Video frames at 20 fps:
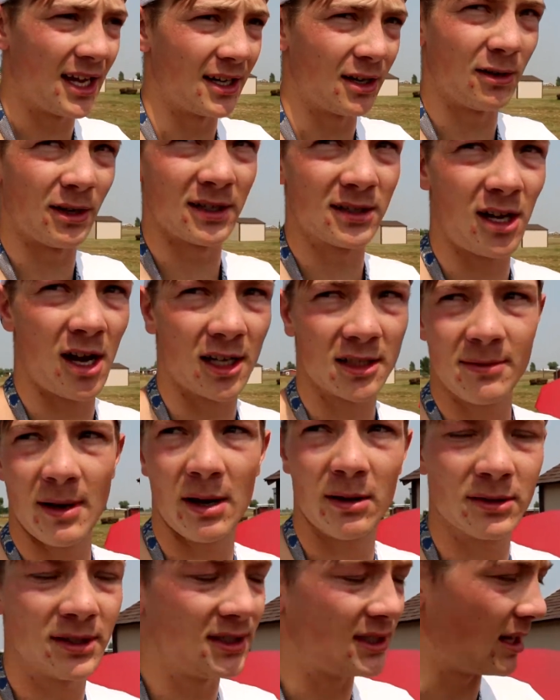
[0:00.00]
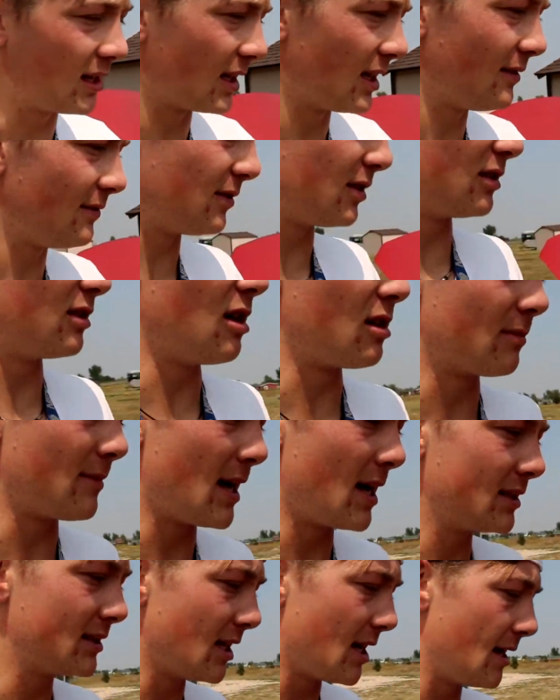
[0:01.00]
I know I talked about selling it for a long
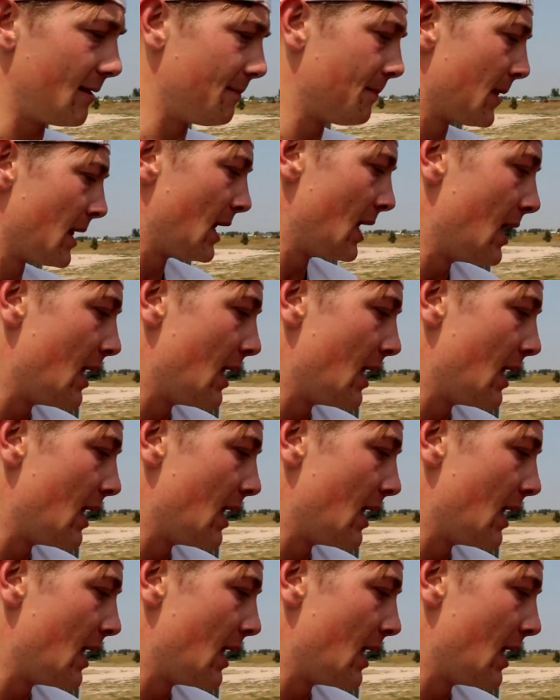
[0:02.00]
time,